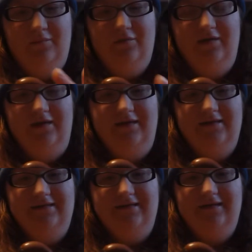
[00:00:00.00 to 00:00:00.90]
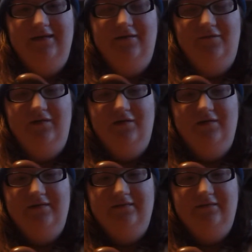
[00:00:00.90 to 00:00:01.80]
One of the things that, you know, if you
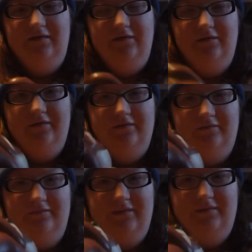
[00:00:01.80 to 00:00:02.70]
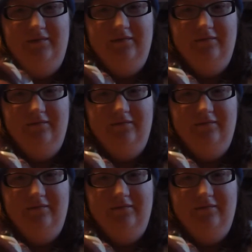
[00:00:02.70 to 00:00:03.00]
notice, oh, here we go, maybe.